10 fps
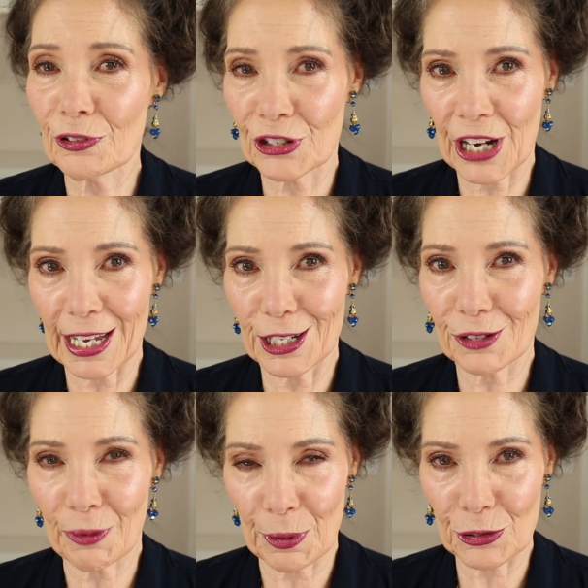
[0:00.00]
shades
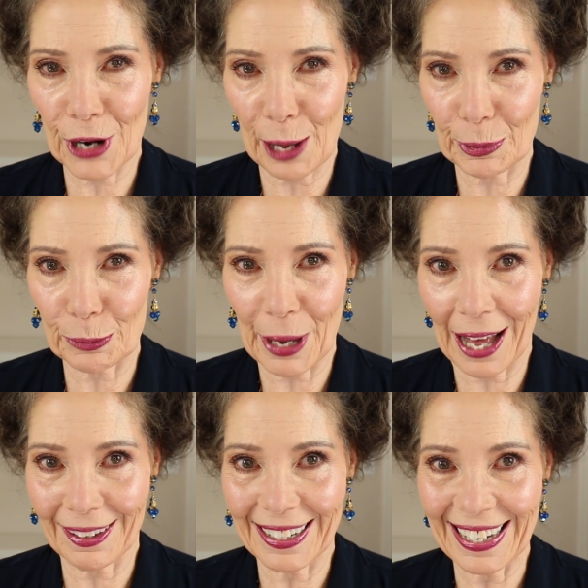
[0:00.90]
from the Tropic
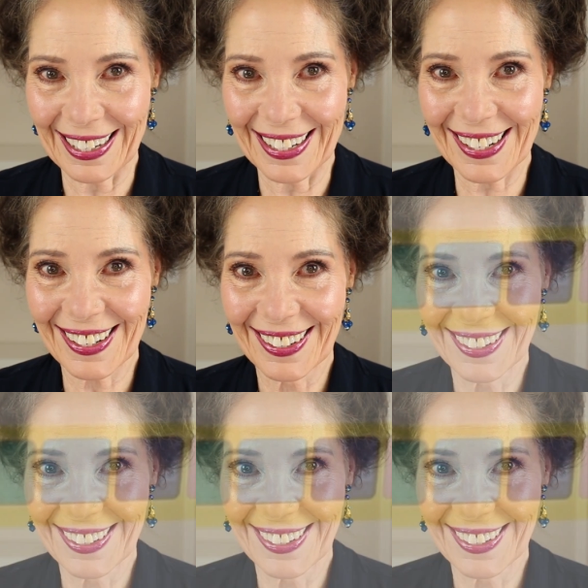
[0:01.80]
palette in it.